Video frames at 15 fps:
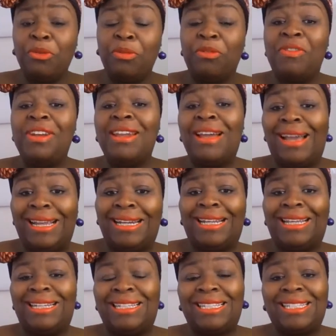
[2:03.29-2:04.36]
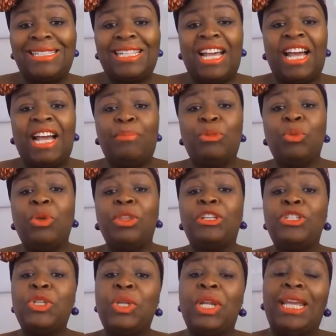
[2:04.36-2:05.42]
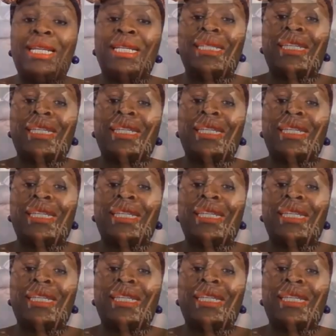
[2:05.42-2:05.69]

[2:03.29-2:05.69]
nine ladies, with two ladies